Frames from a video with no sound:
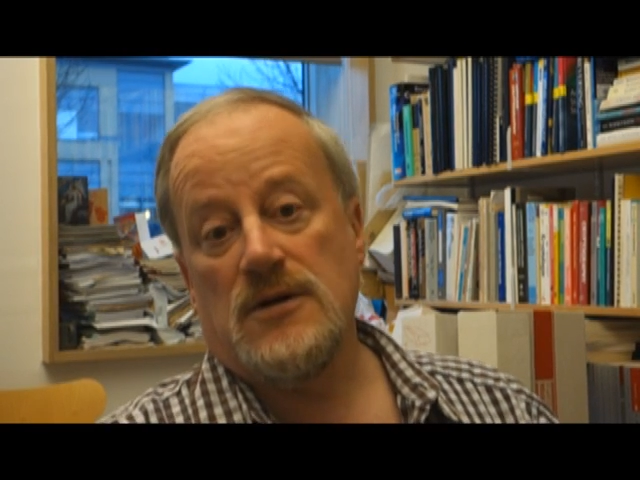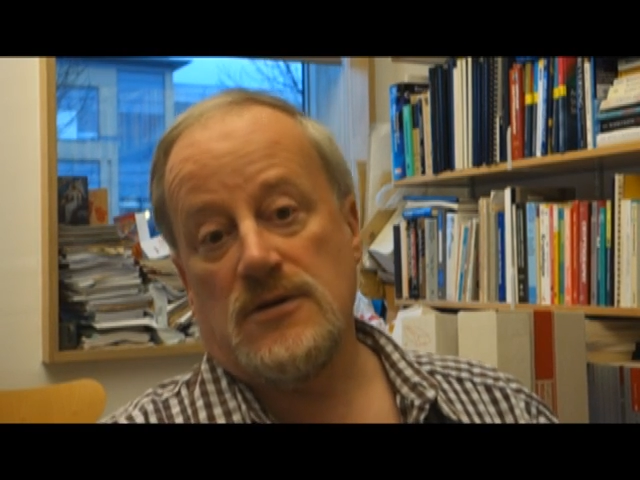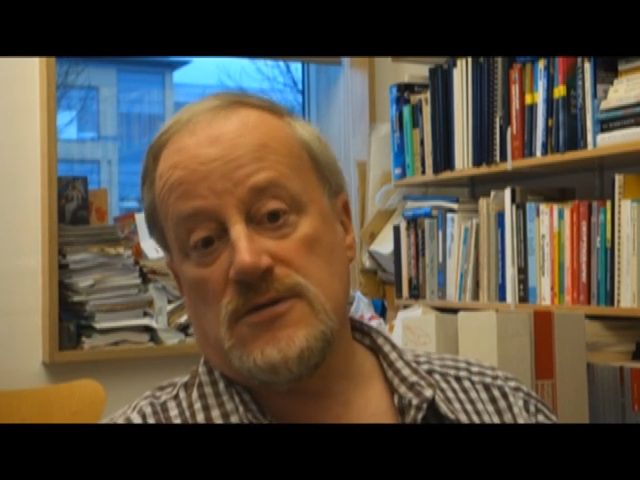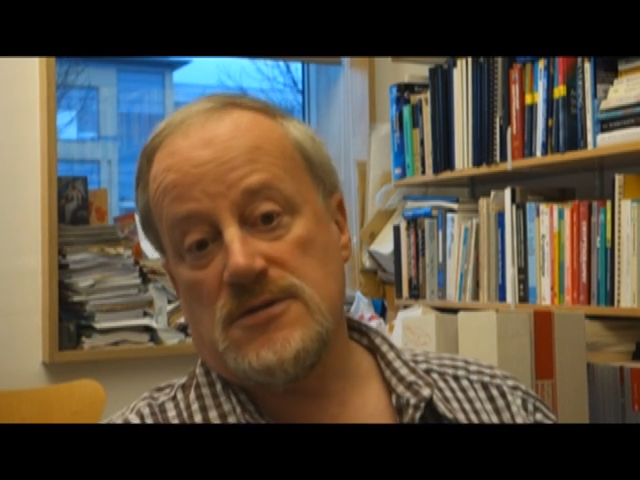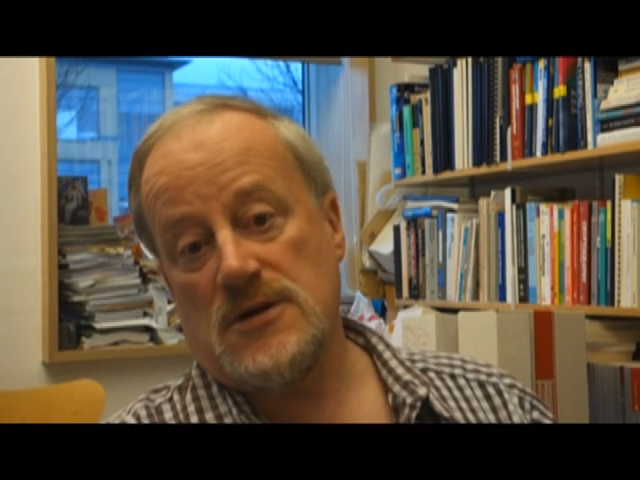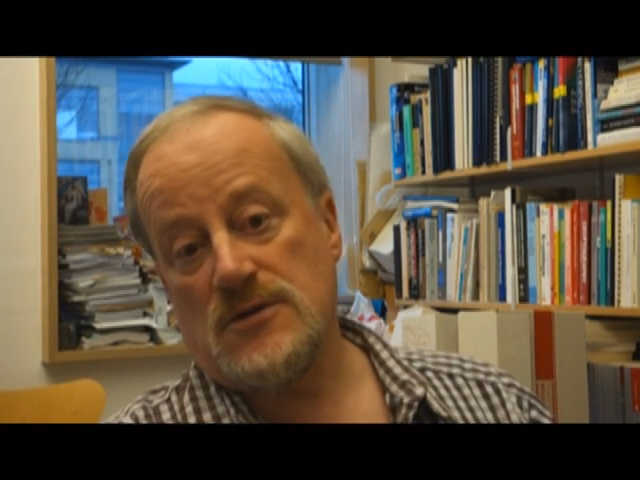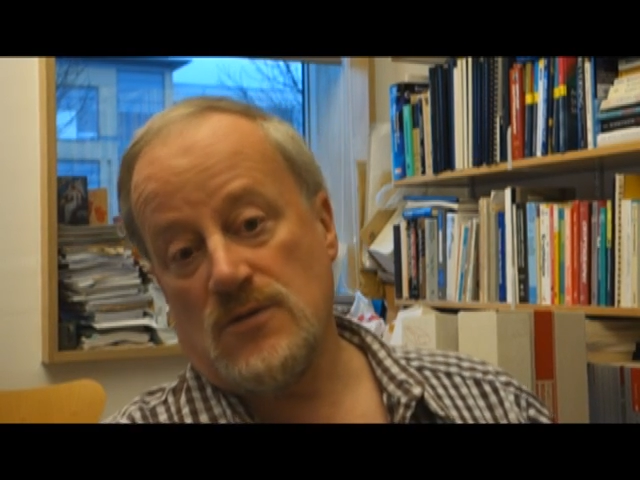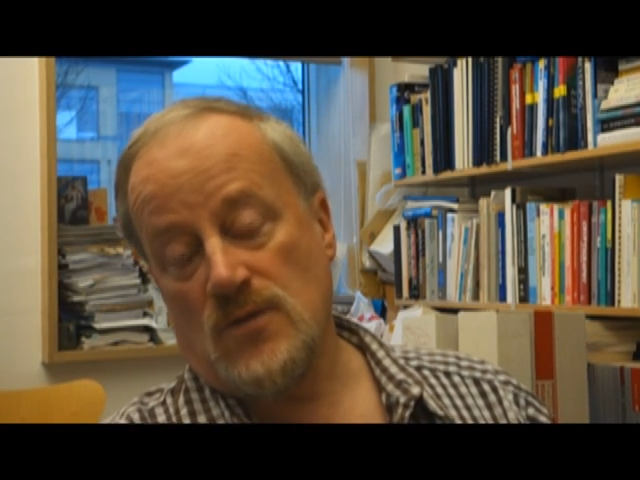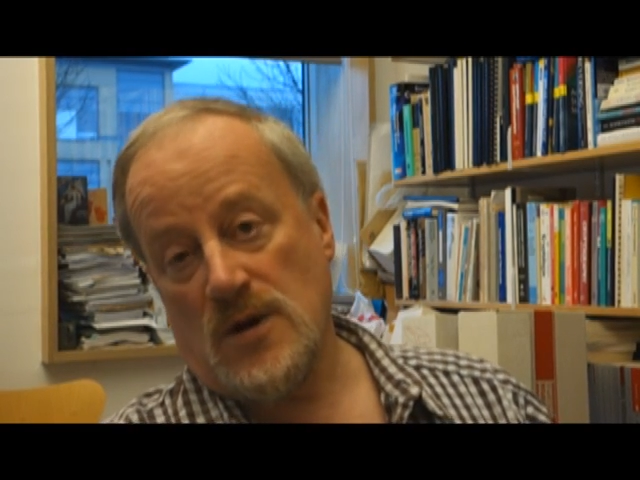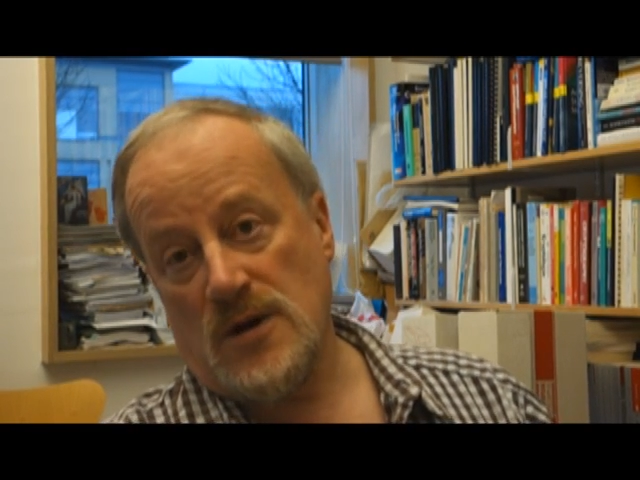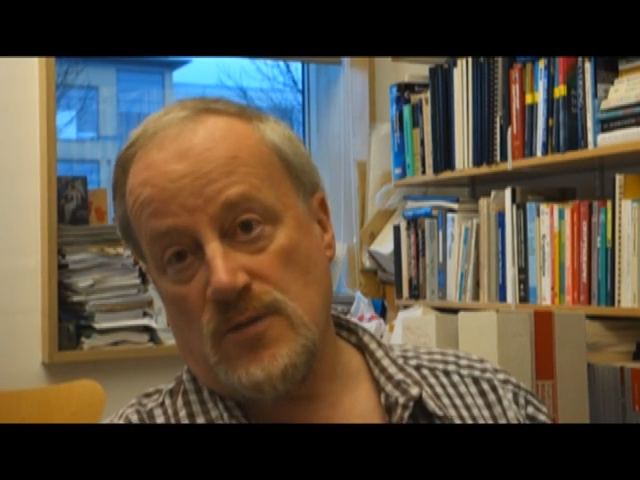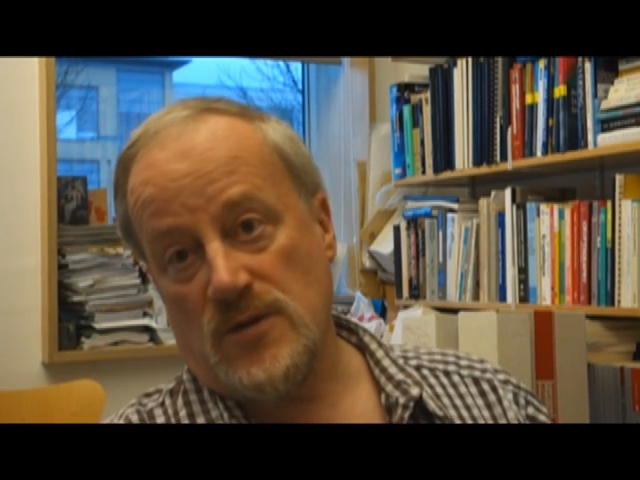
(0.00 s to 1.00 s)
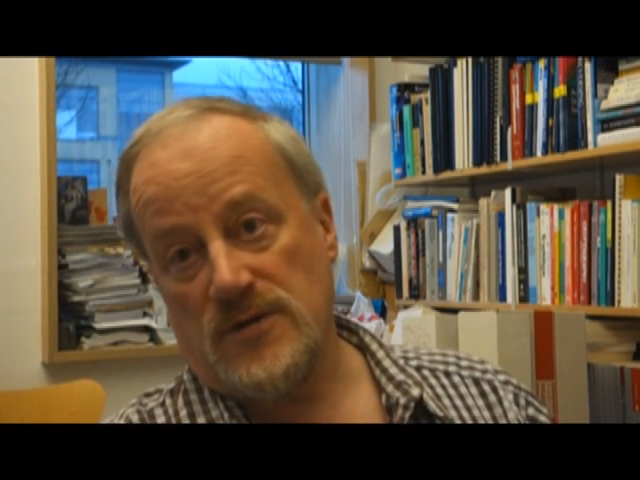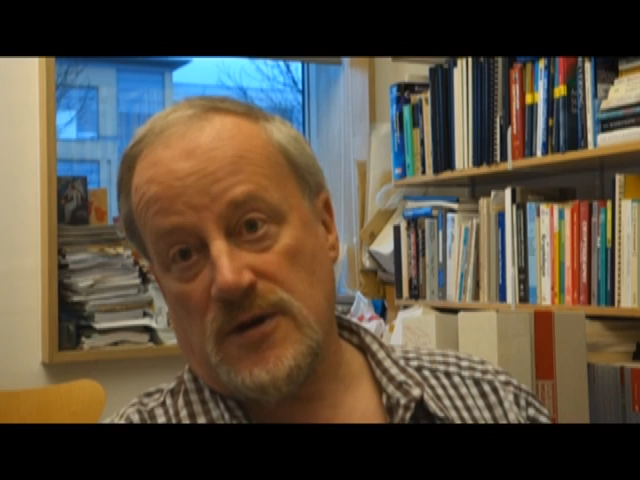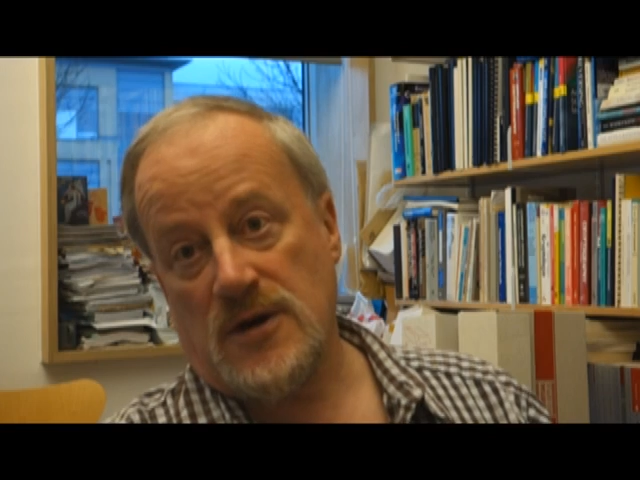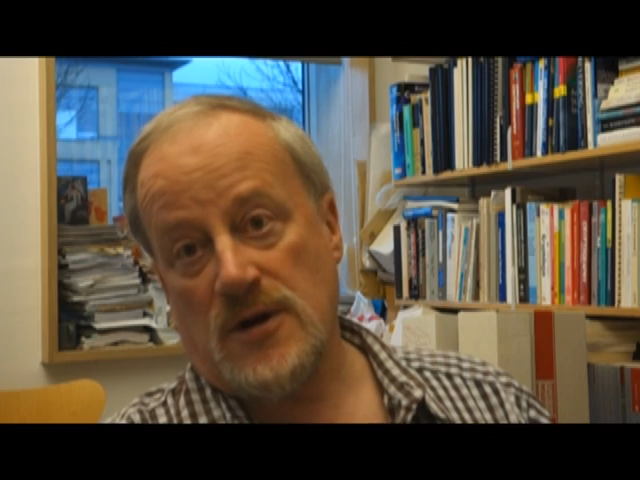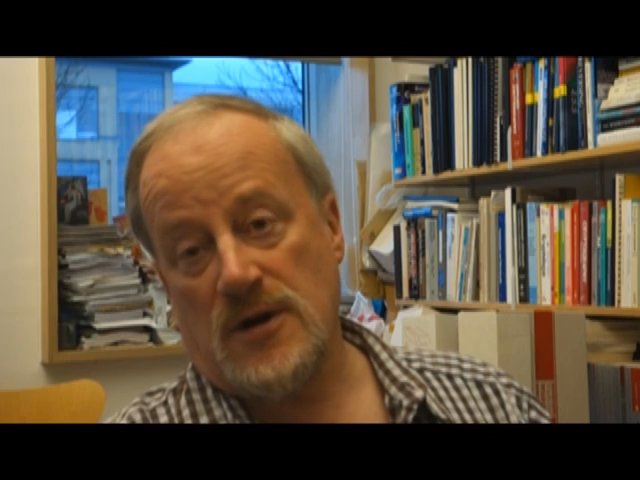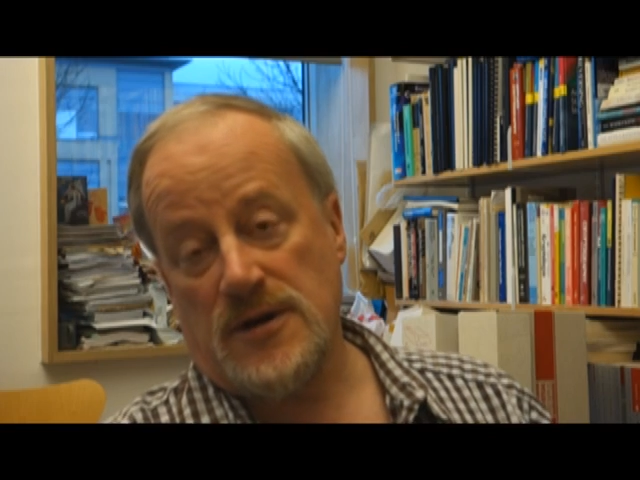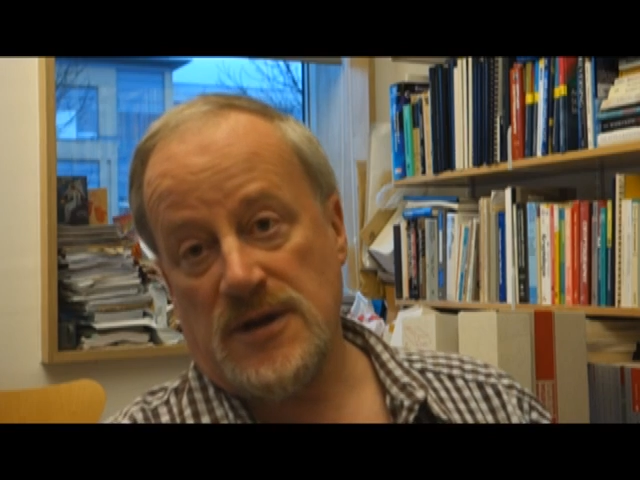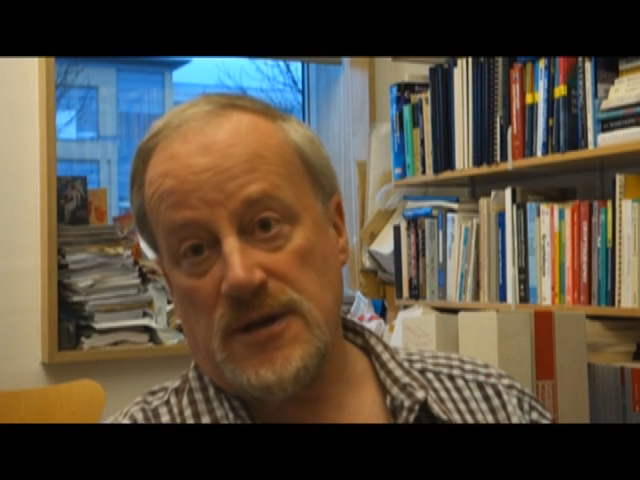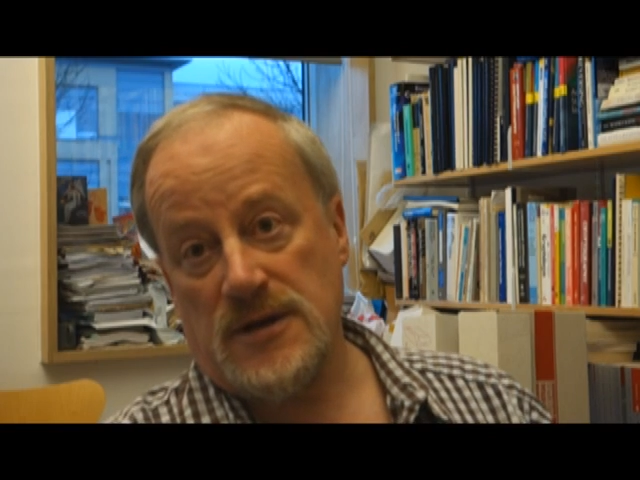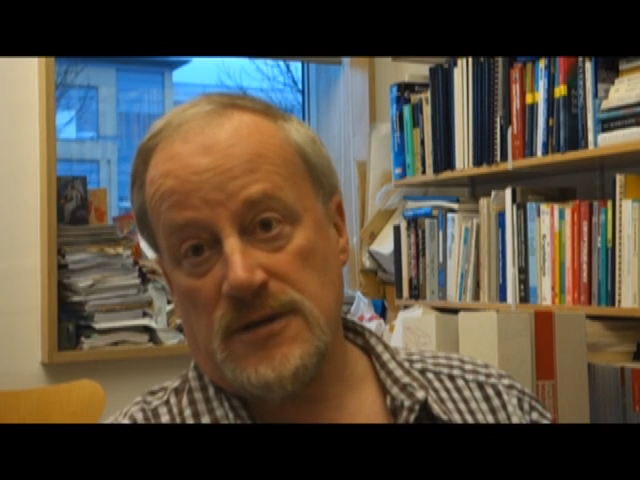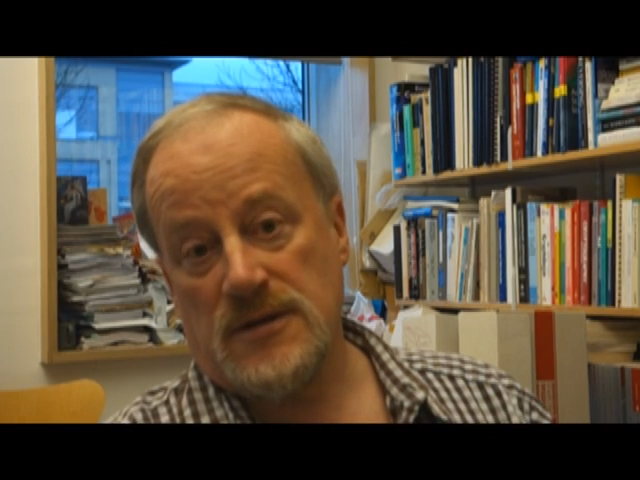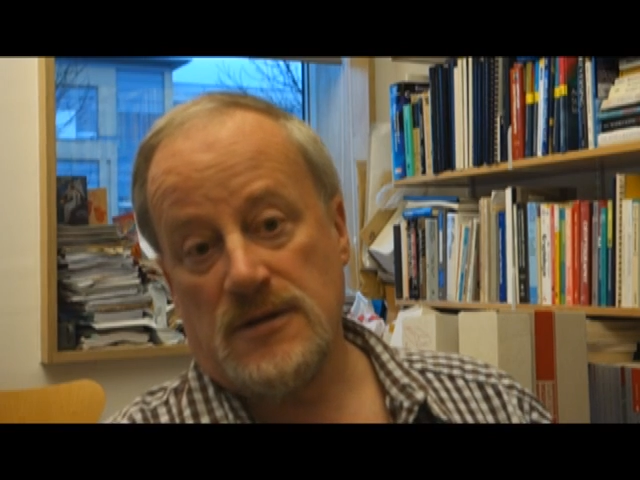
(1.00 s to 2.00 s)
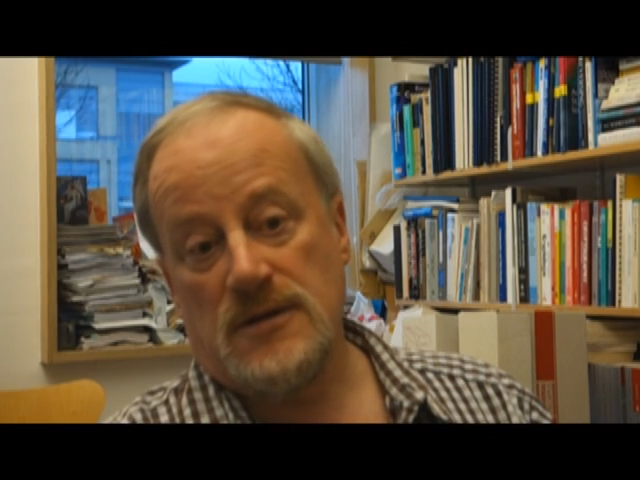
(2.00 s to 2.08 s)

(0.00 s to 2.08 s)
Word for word: you take your wallet with a card in it